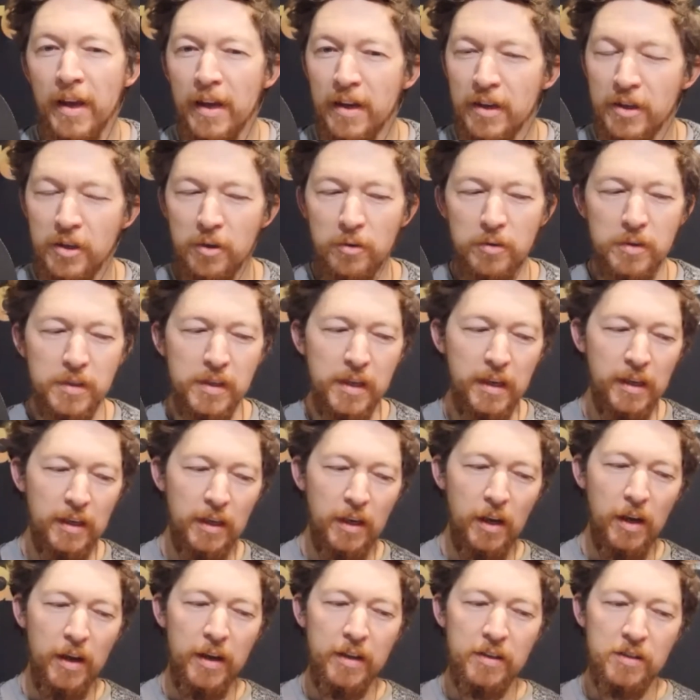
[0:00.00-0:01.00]
Do you see
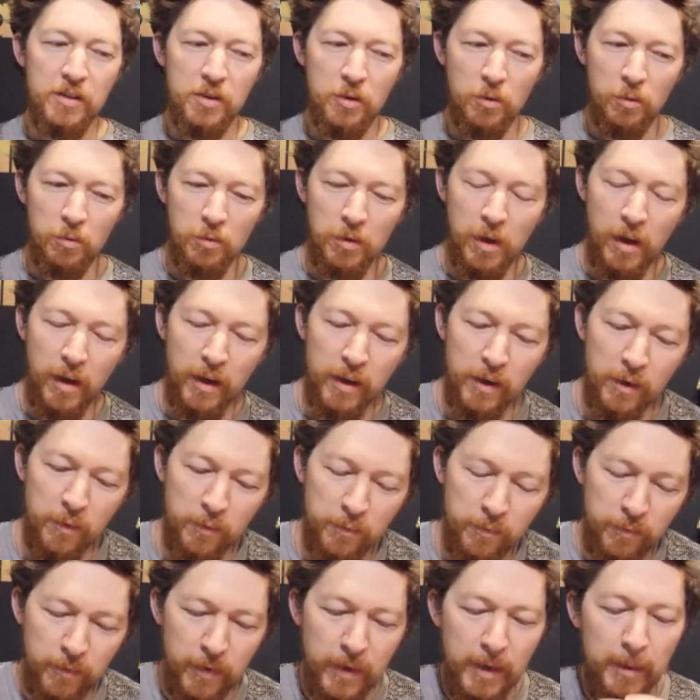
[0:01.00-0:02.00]
clients at all kind
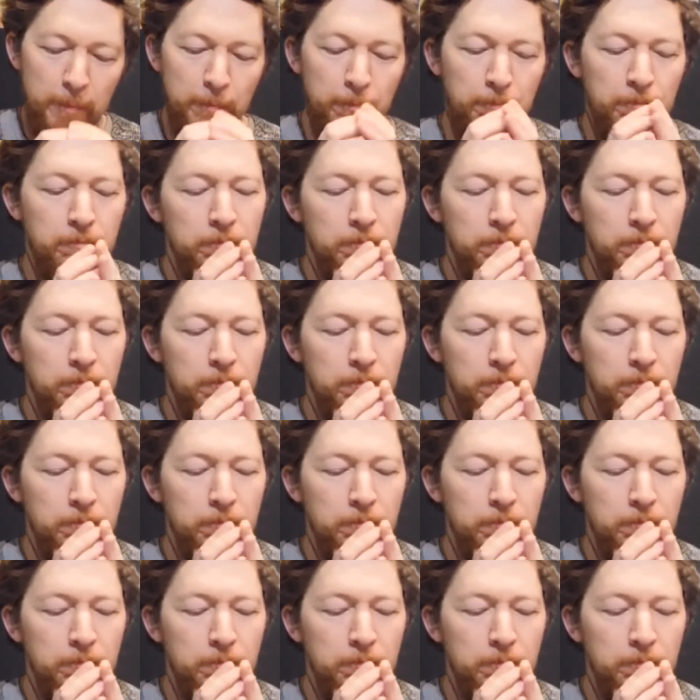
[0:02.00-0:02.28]
of um,